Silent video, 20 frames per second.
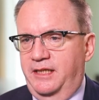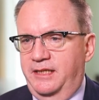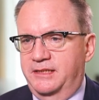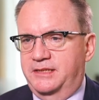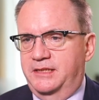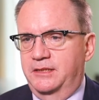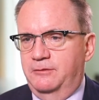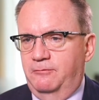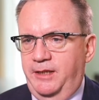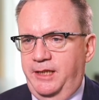is
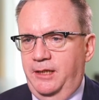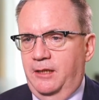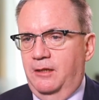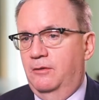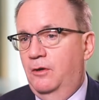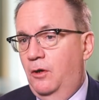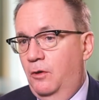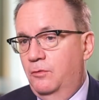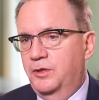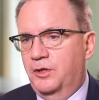that we
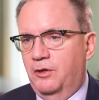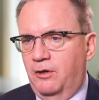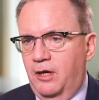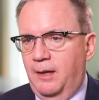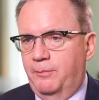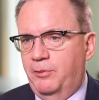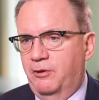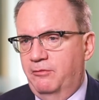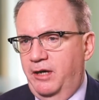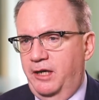are
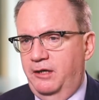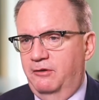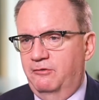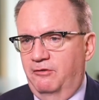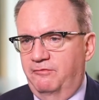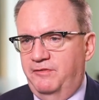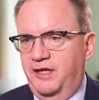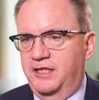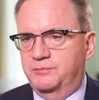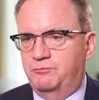owner-operator
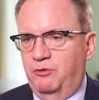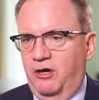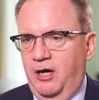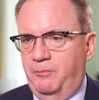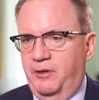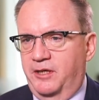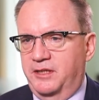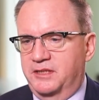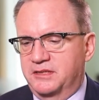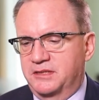of these
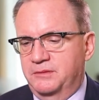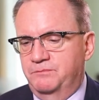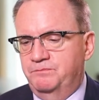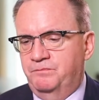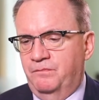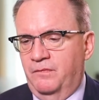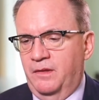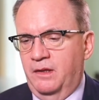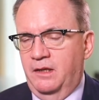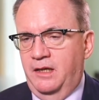properties.
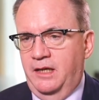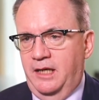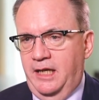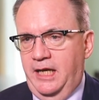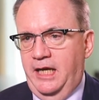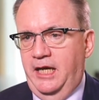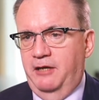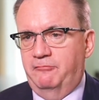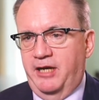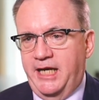
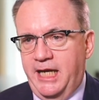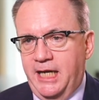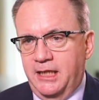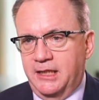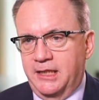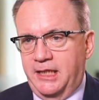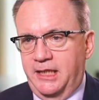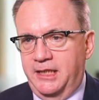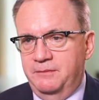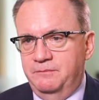In
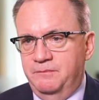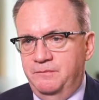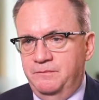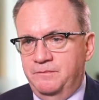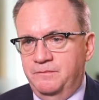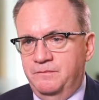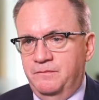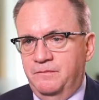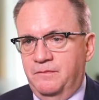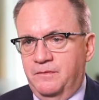reality,
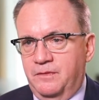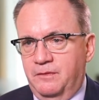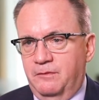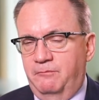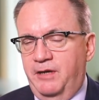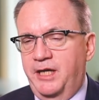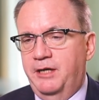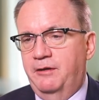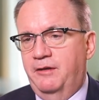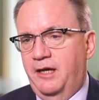
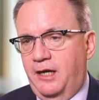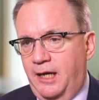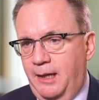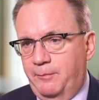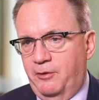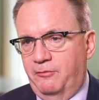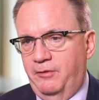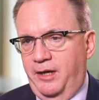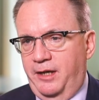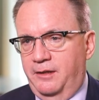we are the
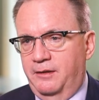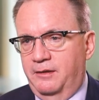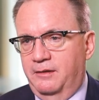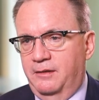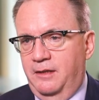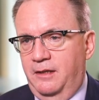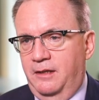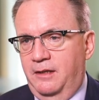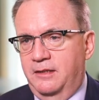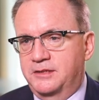operator.
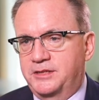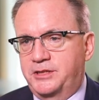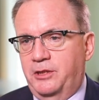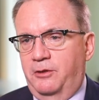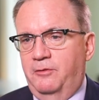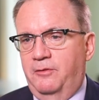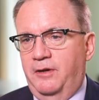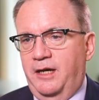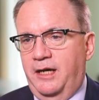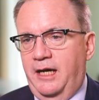
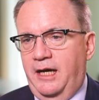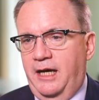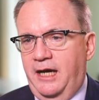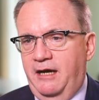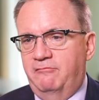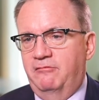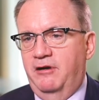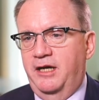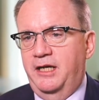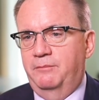So
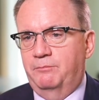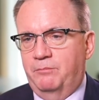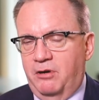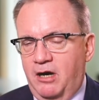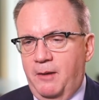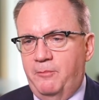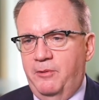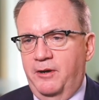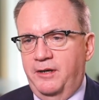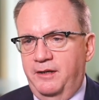every
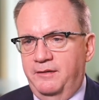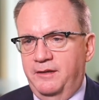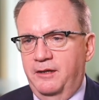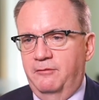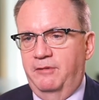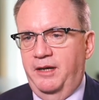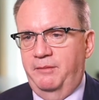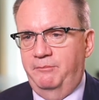property that we